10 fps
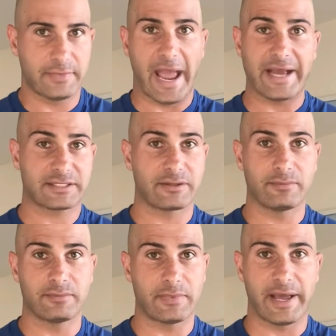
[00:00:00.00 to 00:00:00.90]
ask
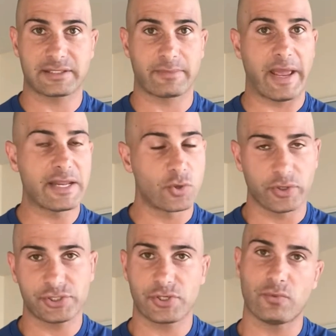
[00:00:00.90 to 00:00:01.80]
them any
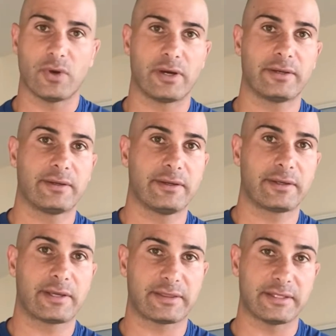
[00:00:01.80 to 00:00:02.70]
question you want.
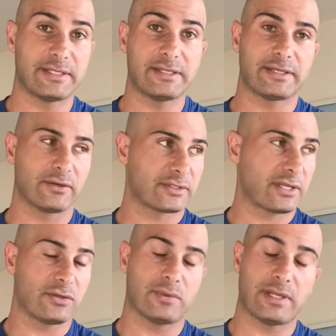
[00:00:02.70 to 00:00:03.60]
Get the details
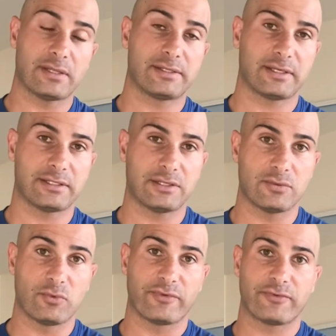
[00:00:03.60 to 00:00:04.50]
that you need to continue
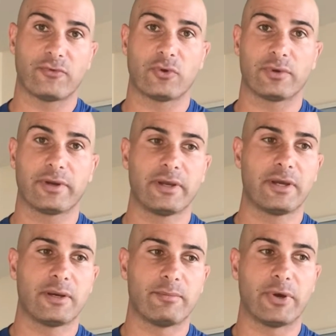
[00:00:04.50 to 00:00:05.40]
moving forward.
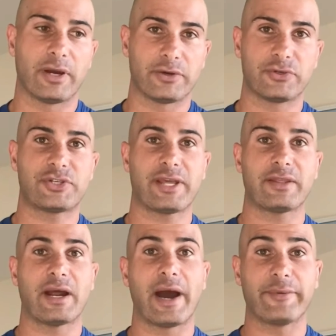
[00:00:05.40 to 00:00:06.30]
But understand
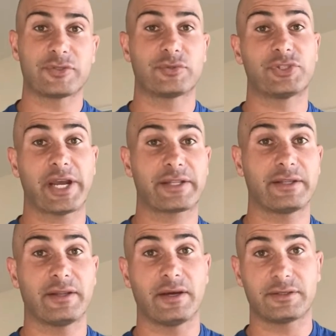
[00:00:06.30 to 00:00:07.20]
that I was
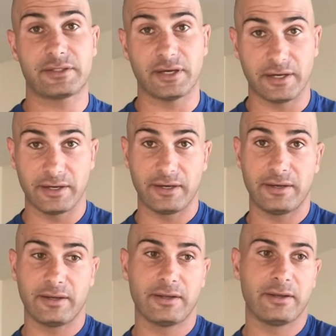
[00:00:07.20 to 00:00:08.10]
rejected a
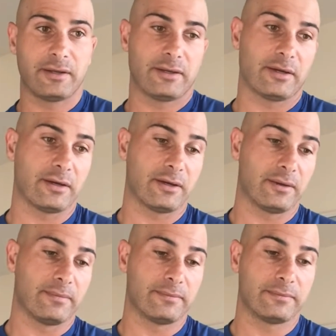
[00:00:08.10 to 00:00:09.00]
ton,
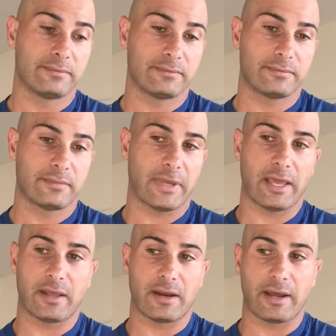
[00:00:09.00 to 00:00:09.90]

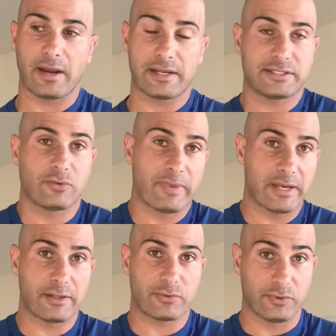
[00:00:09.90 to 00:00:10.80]
and I still
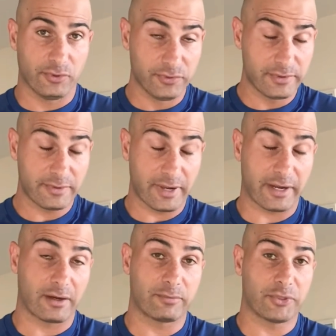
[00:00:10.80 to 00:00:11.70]
made it through. I
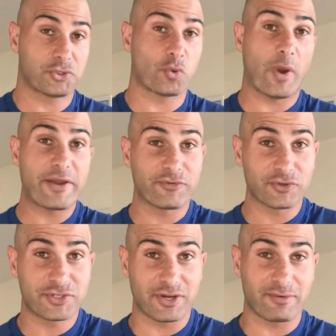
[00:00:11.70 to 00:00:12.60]
got a bunch of
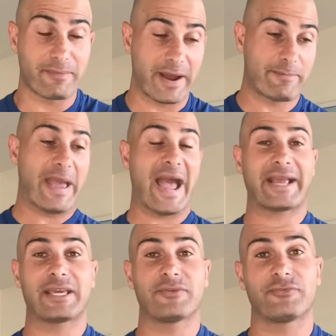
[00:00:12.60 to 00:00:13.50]
waivers done. My
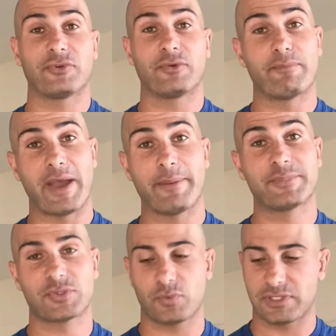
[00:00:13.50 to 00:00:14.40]
packet for
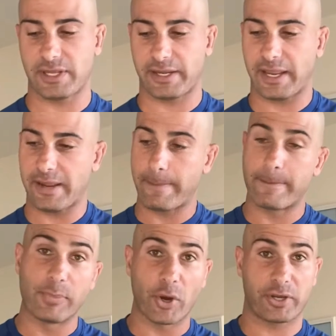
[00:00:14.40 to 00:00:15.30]
MEPS was like a
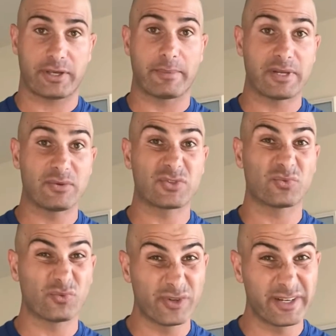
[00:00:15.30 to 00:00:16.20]
book. I mean, it was
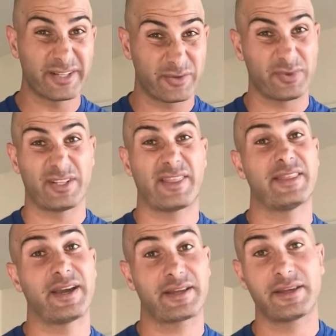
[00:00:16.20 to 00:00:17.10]
really, really
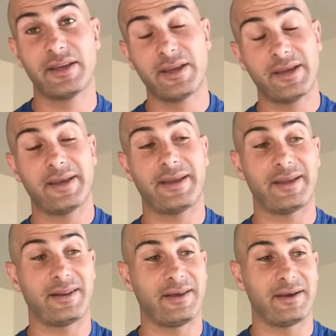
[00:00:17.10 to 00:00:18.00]
thick.
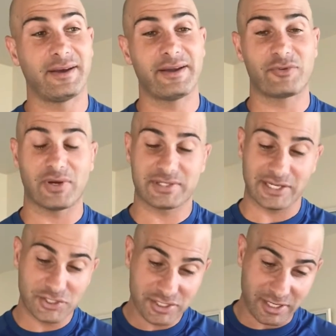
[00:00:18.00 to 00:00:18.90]
And everyone else
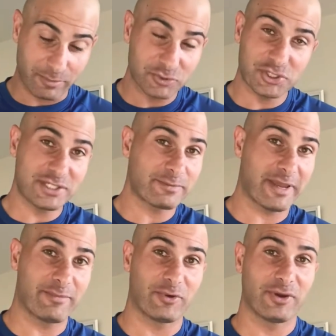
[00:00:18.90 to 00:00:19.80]
had just a couple sheets of
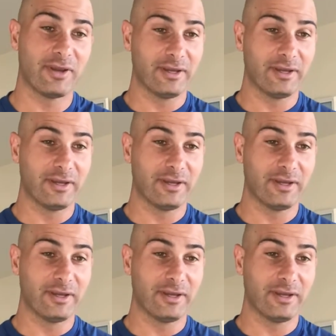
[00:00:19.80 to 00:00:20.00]
paper,